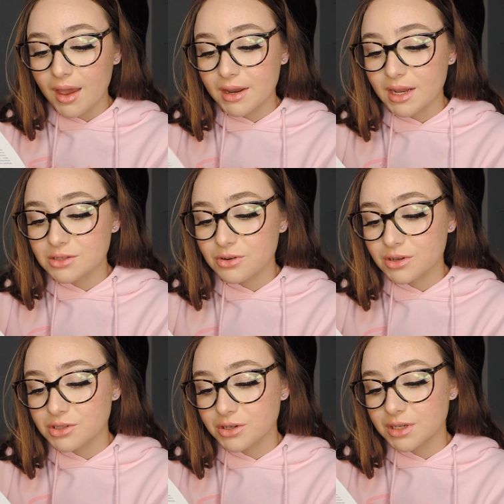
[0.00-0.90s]
A natural
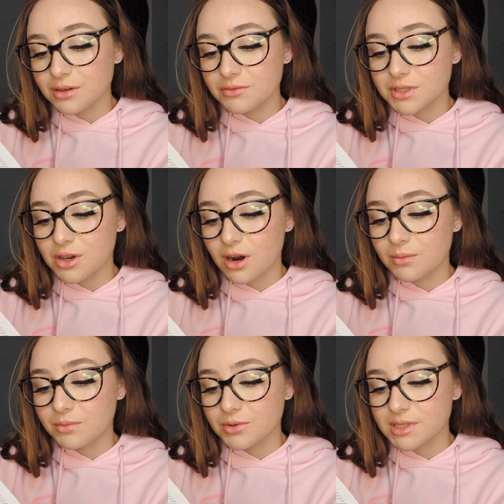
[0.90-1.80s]
alternative to
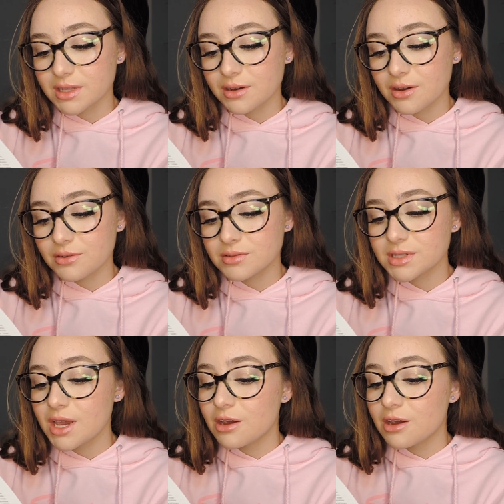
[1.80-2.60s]
harmful silicones,